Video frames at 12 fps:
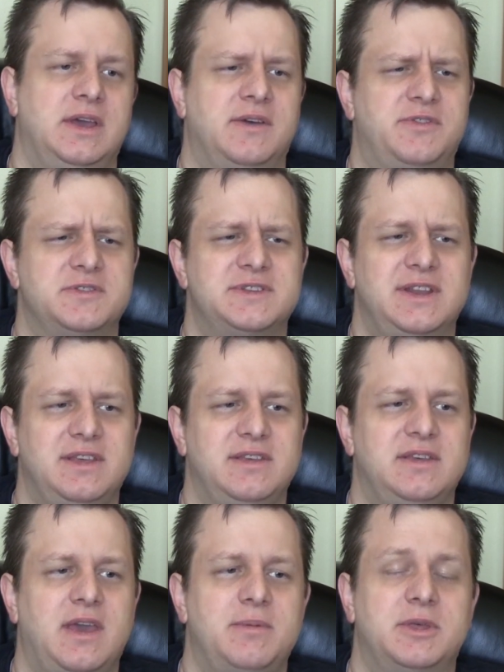If there's any
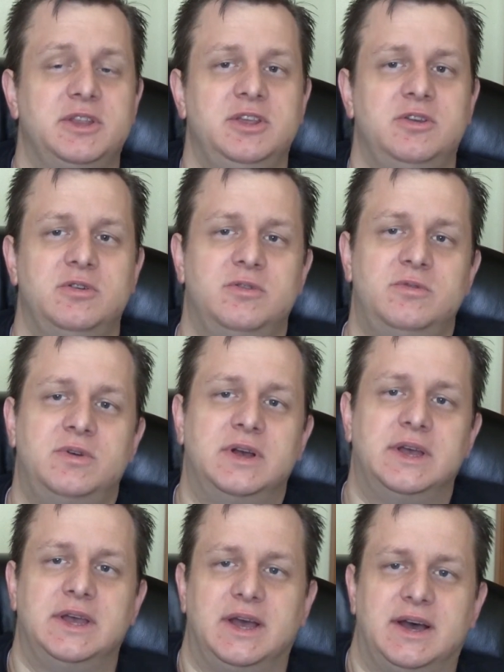game that you,
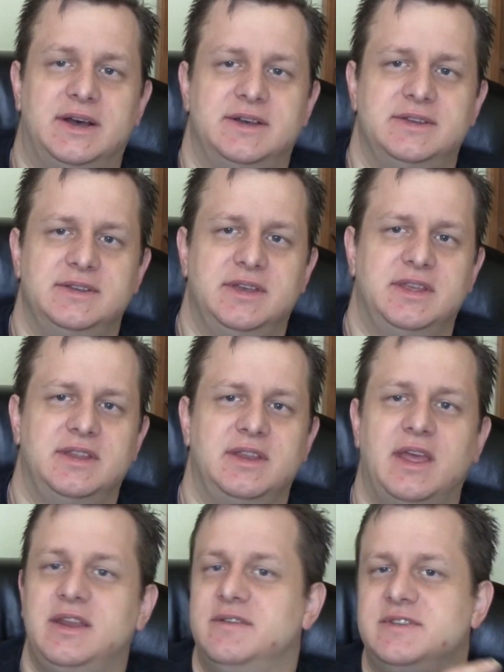in
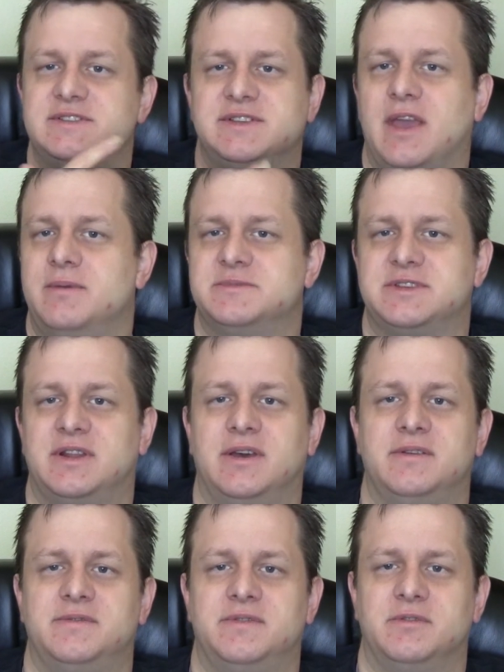any of these games that
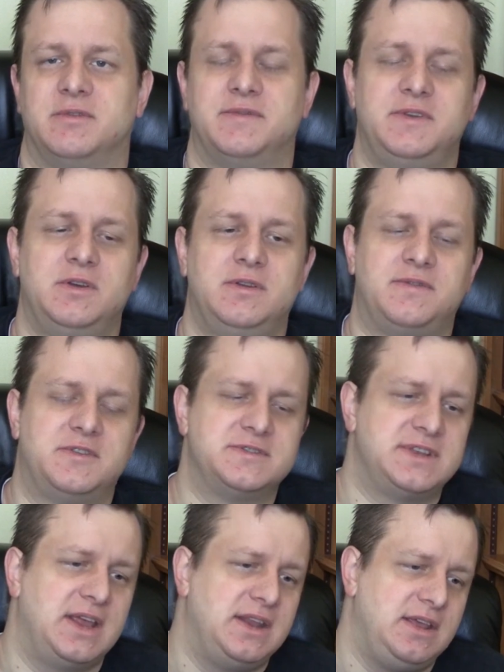I've reviewed, if
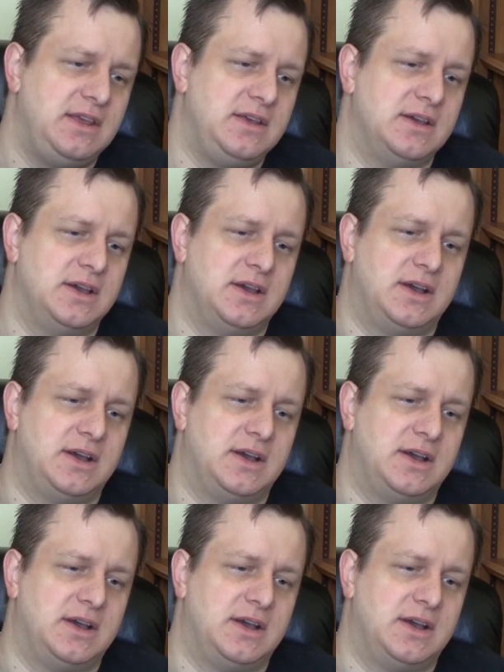there's any